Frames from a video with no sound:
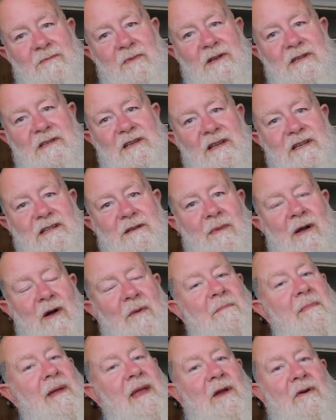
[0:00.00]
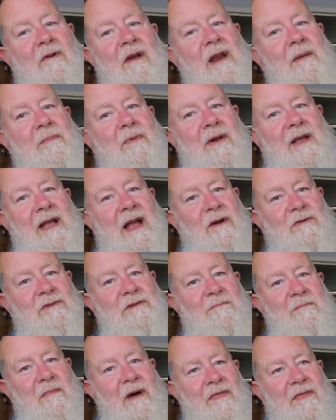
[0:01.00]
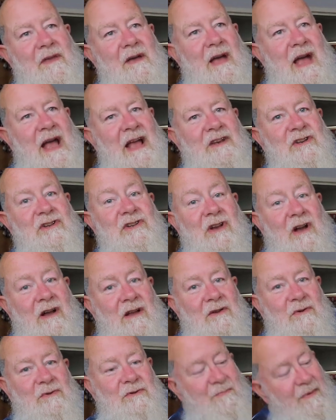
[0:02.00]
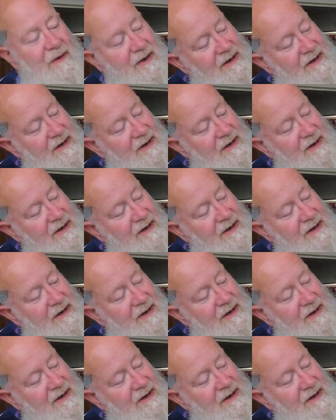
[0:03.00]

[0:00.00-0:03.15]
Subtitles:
as much as it's about me or anybody else. Mother and Child